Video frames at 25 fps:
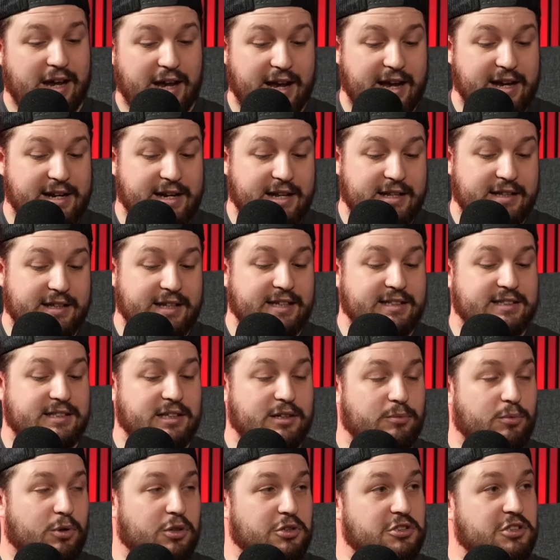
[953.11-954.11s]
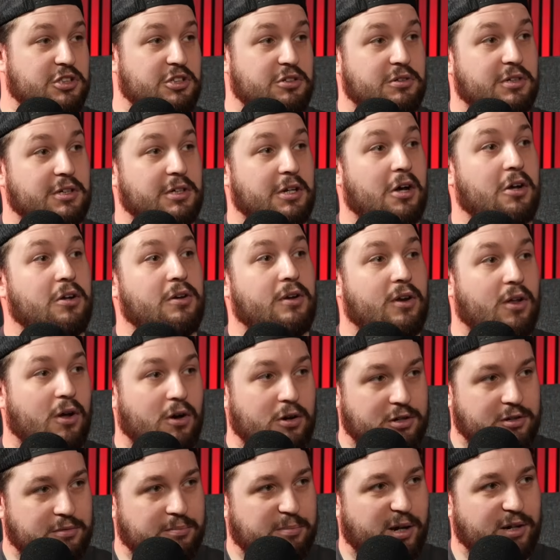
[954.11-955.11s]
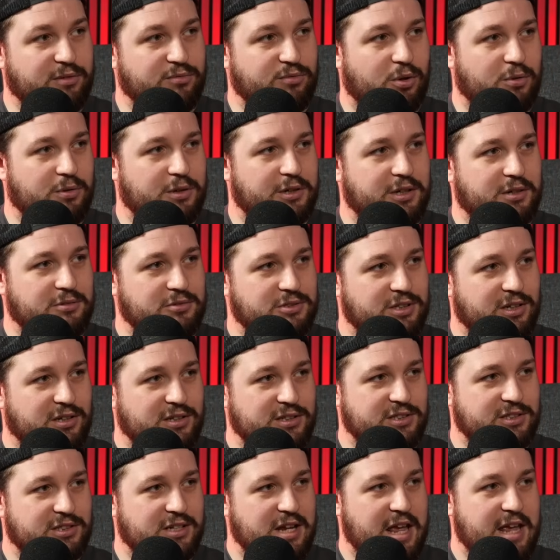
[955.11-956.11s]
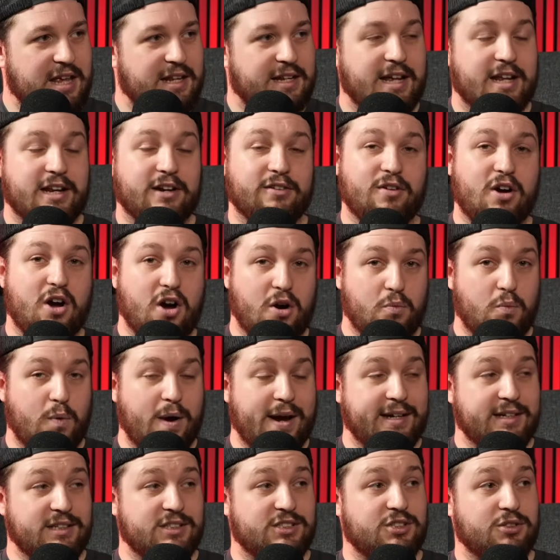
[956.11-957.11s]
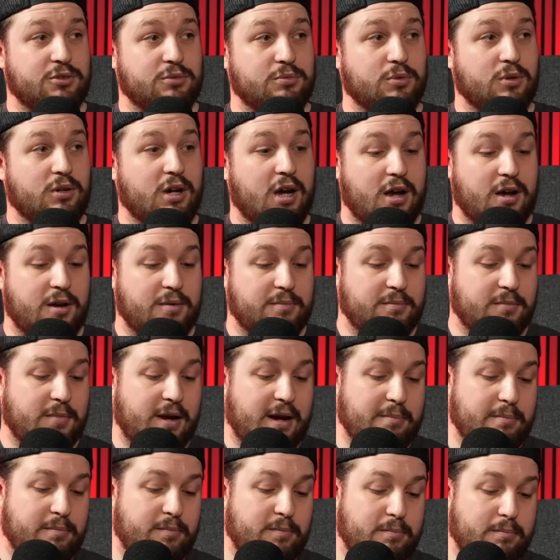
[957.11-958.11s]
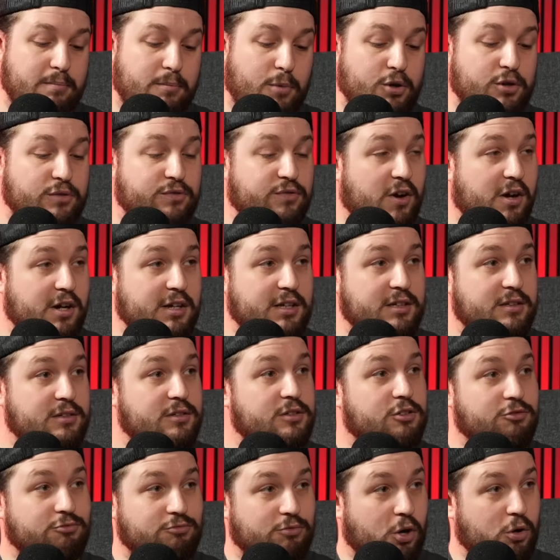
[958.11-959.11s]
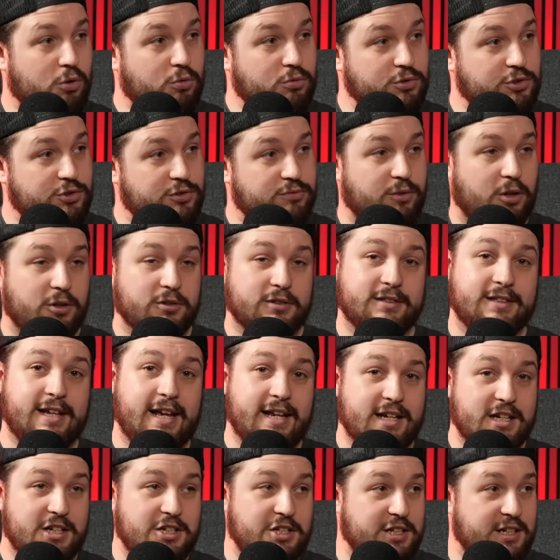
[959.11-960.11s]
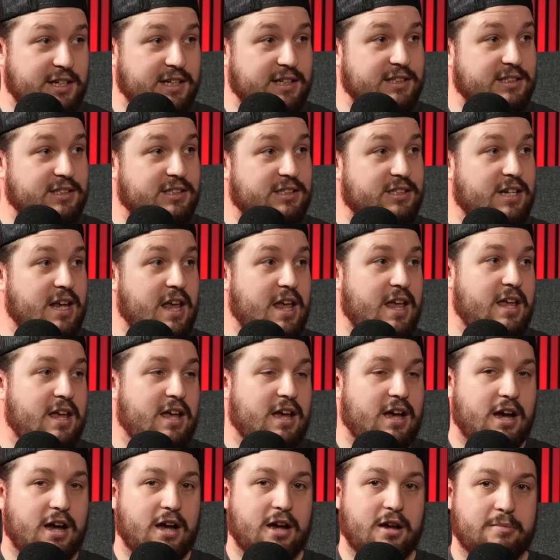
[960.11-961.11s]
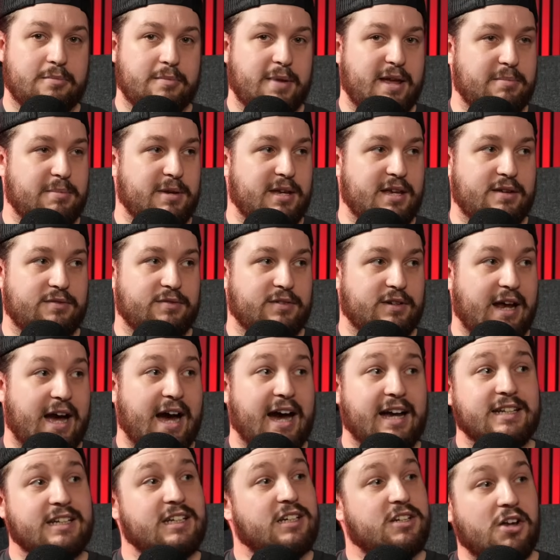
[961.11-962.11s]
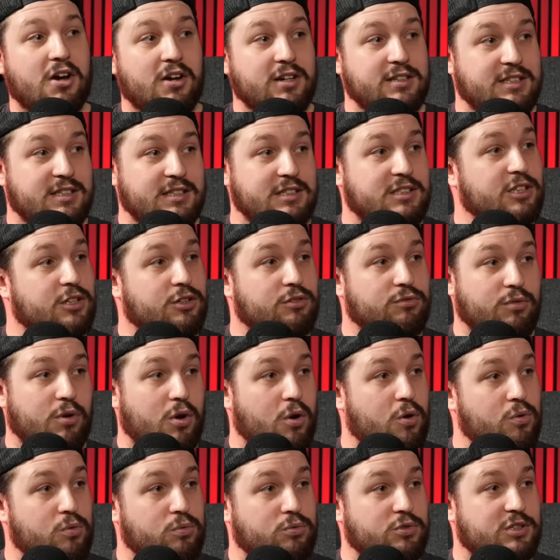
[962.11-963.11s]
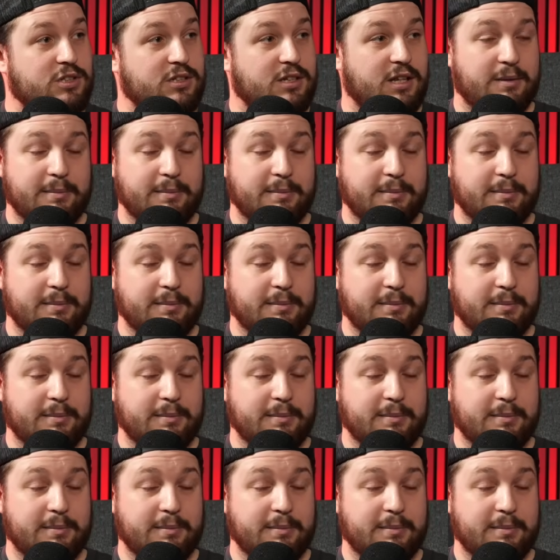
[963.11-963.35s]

And then these are the ones that you can unlock by rolling those dice. Now, there are ways to modify the rolls on data sheets, maybe even adding dice into your rolls.